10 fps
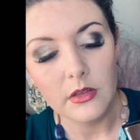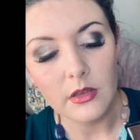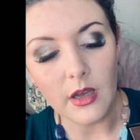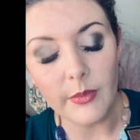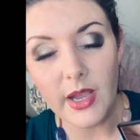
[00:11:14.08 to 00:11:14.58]

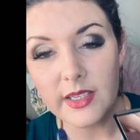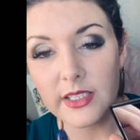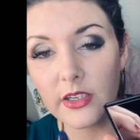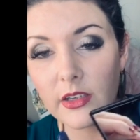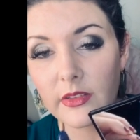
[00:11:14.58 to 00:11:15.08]
compact
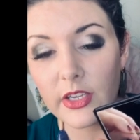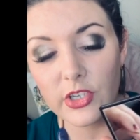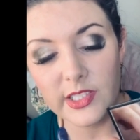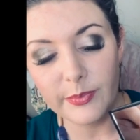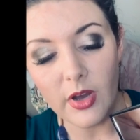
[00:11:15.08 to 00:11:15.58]
here, they
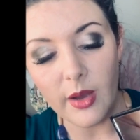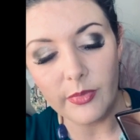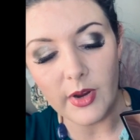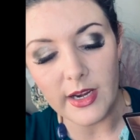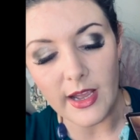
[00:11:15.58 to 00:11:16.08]
just pop
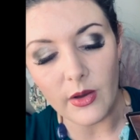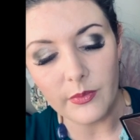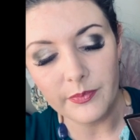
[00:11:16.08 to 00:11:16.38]
right out.